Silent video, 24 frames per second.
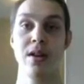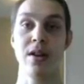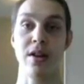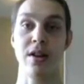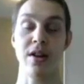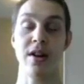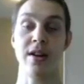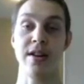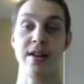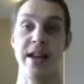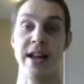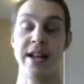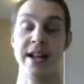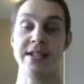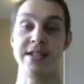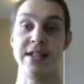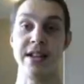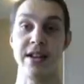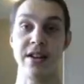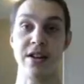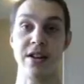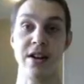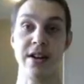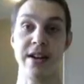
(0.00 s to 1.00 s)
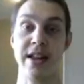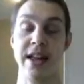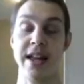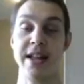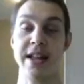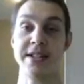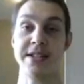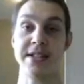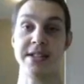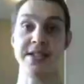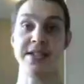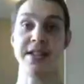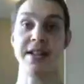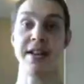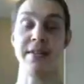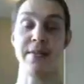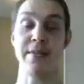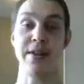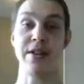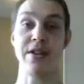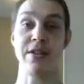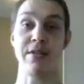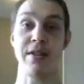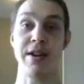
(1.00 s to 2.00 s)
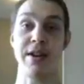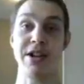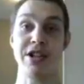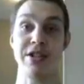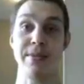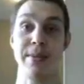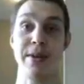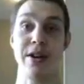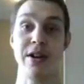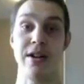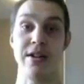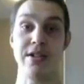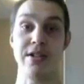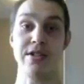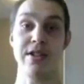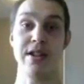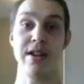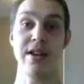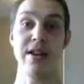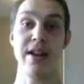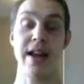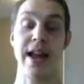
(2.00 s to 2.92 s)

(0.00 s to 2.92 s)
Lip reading: God hates it. God hates the sin of interracial marriage.